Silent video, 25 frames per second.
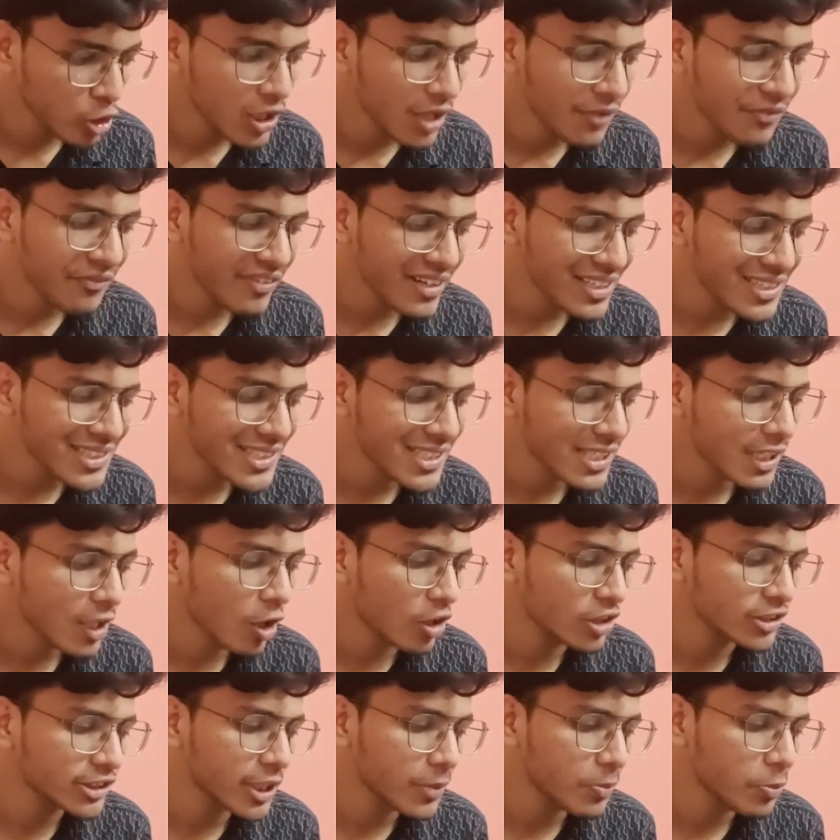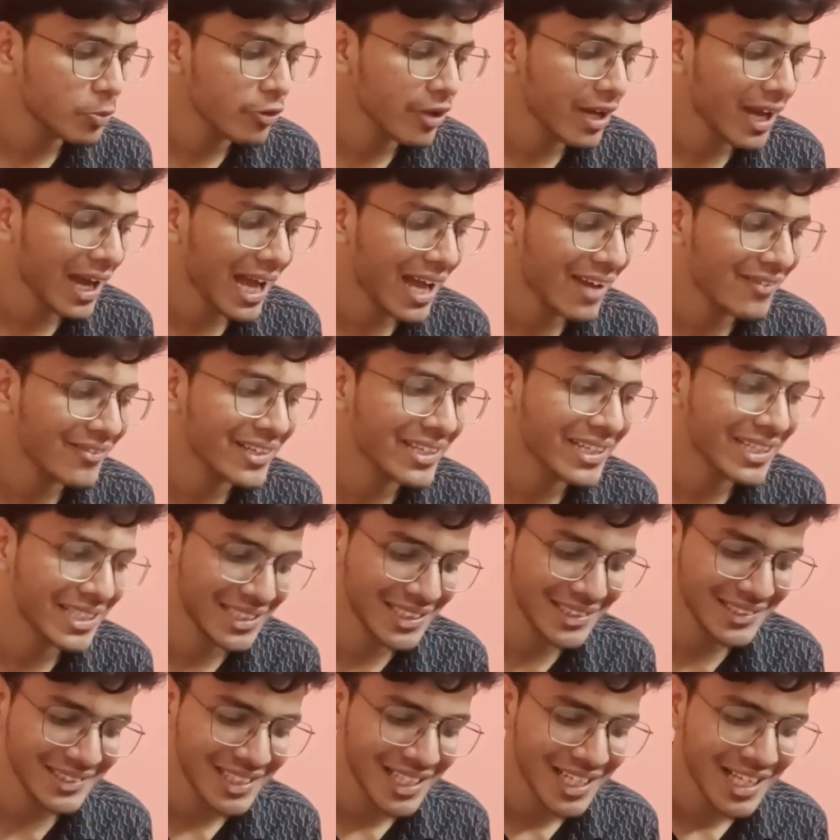the first concept we are having
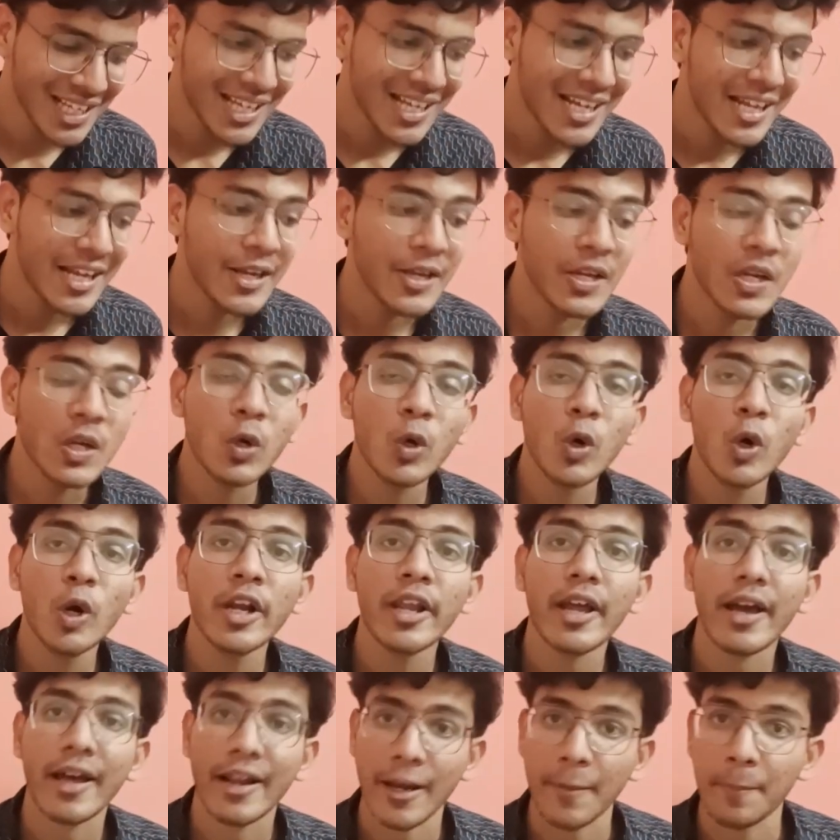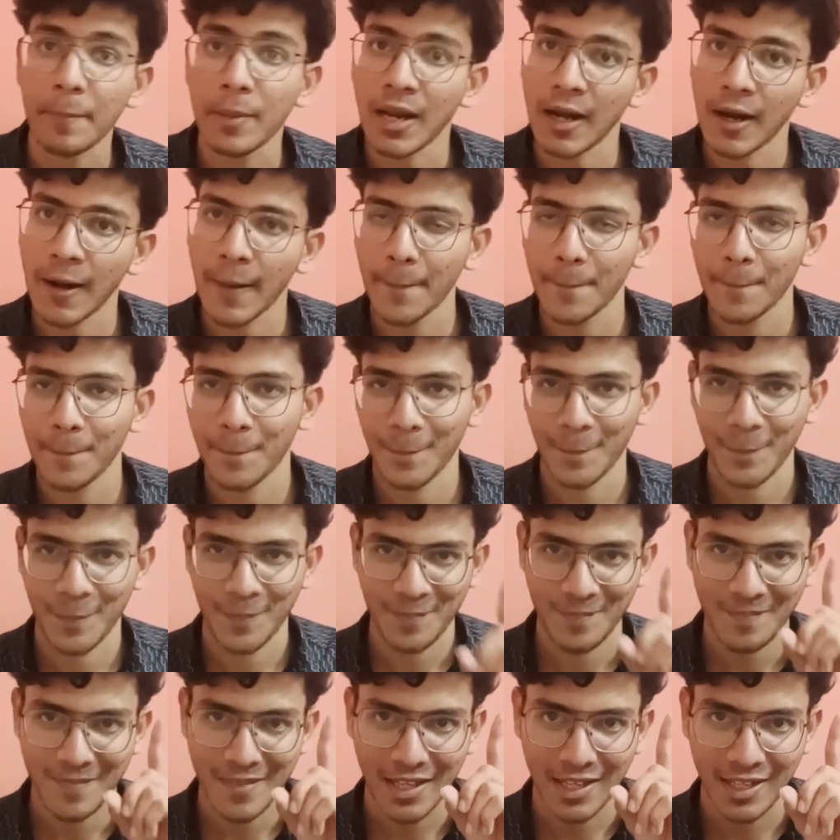is node REPL.
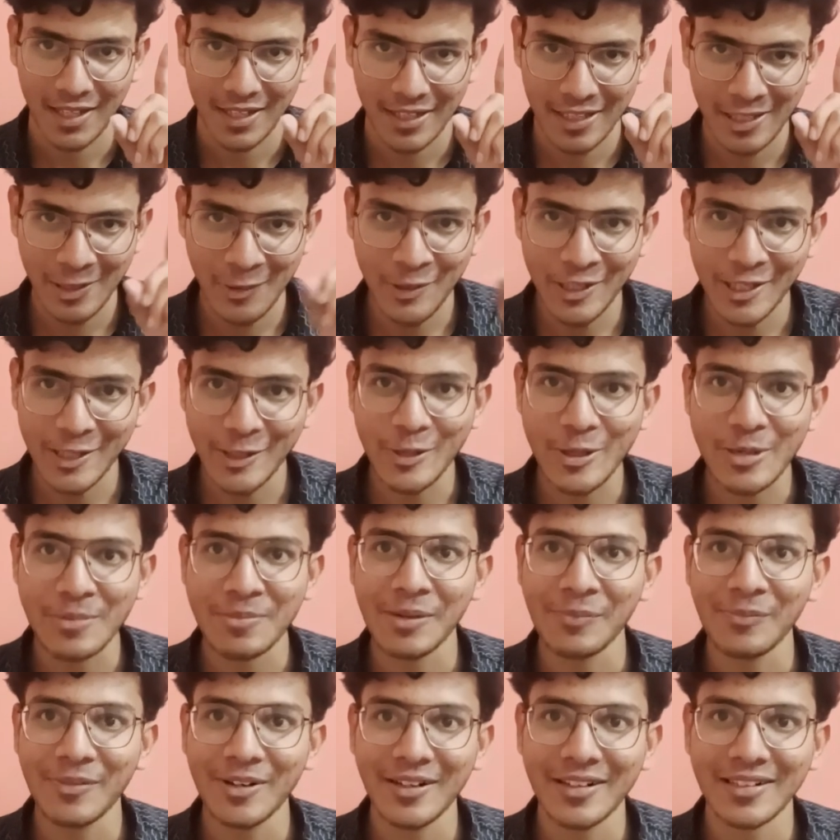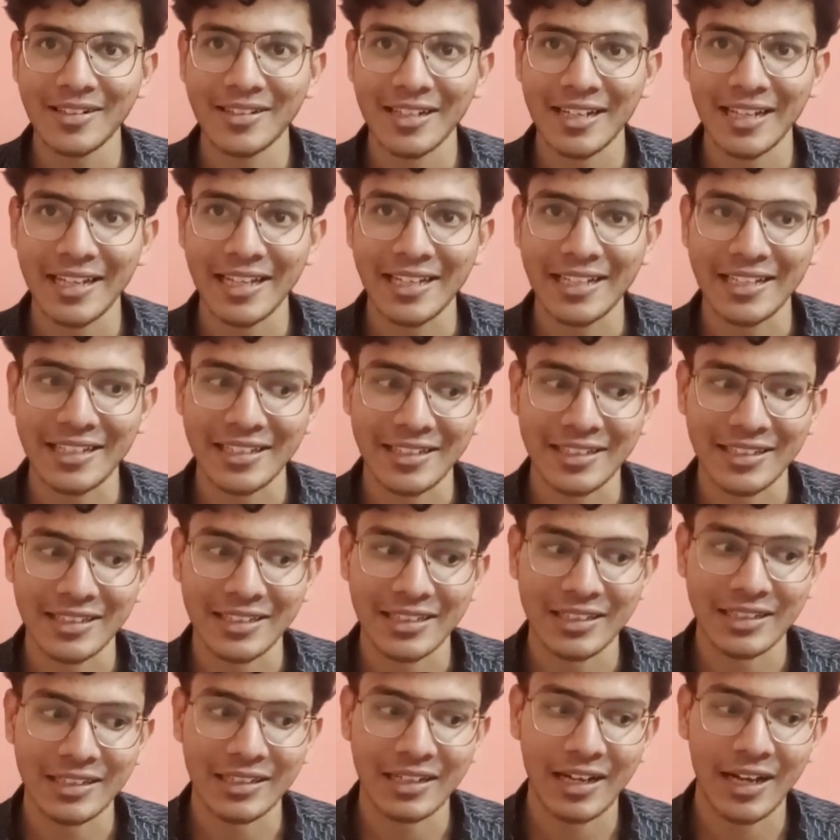You need to remember, like
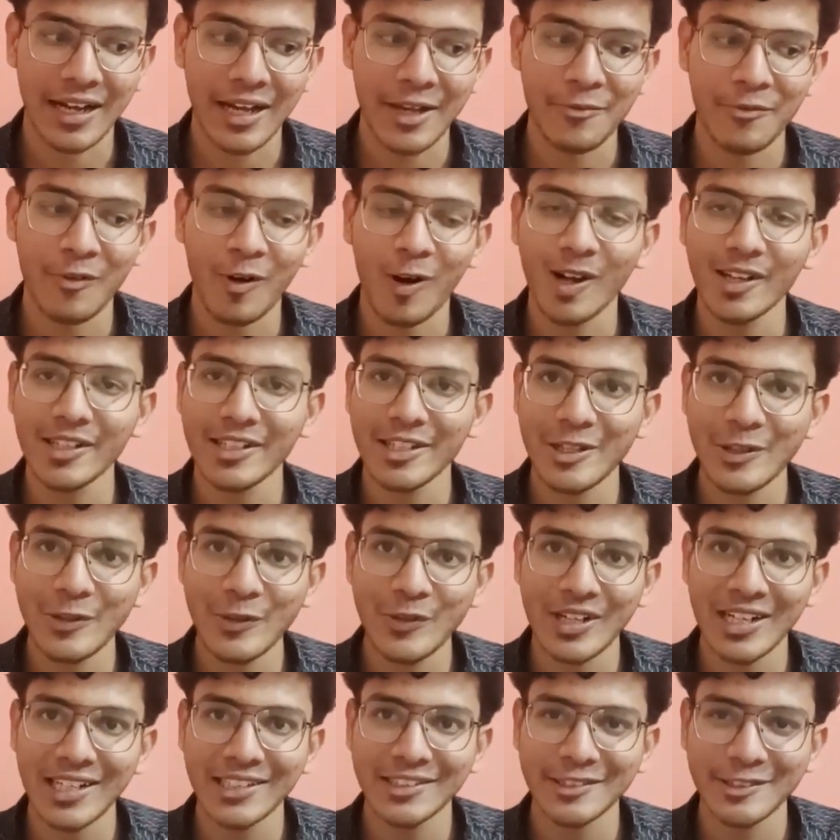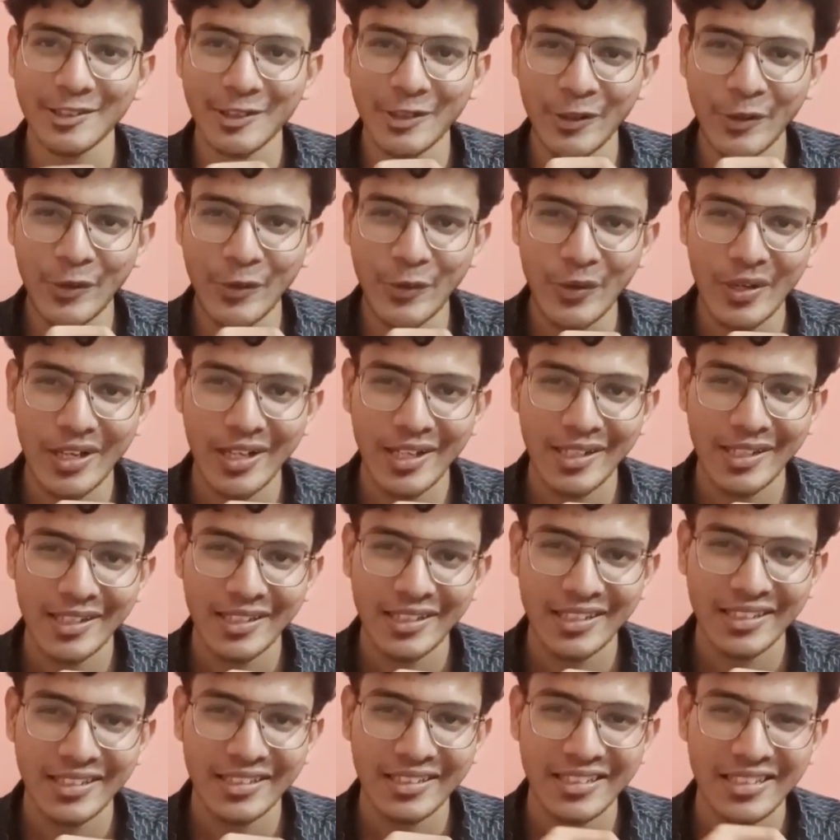I want you guys to
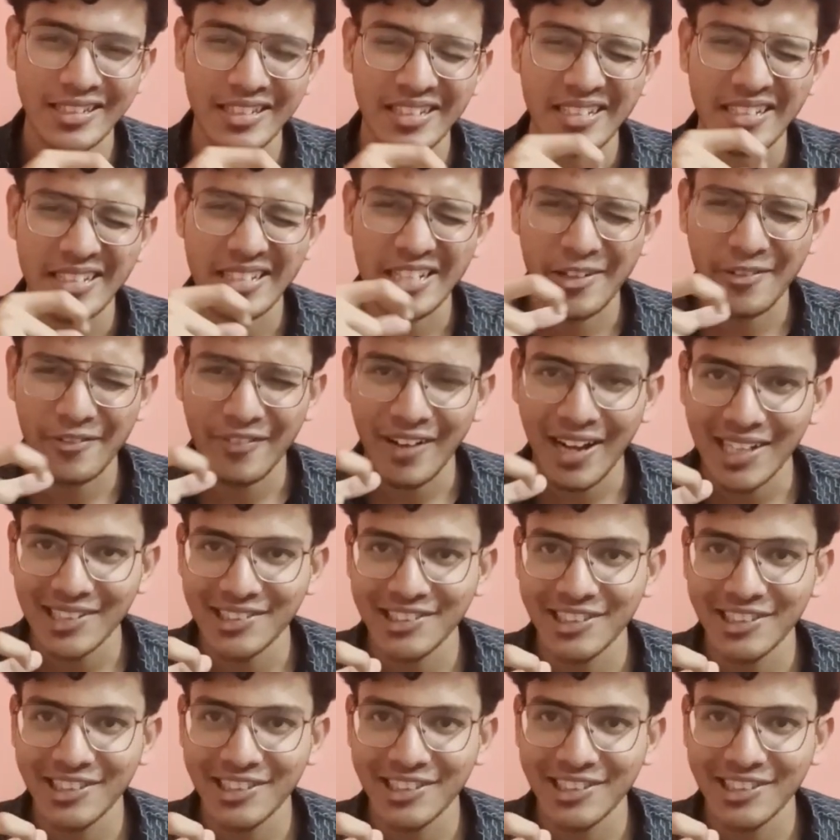revise